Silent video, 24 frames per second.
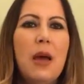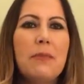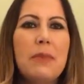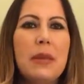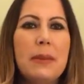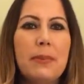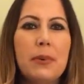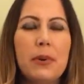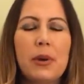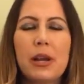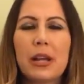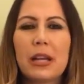
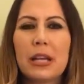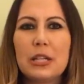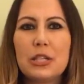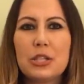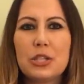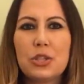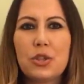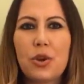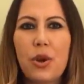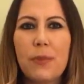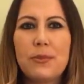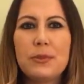people aren't going
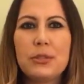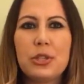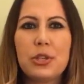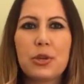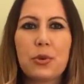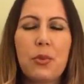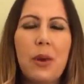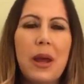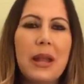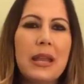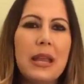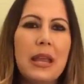to show up to
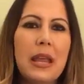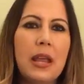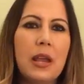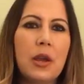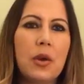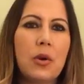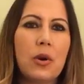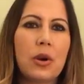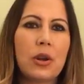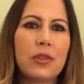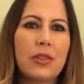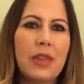your
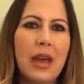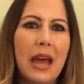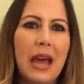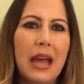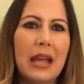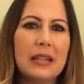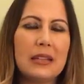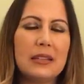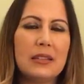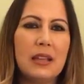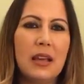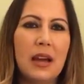wedding, or
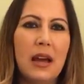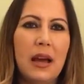that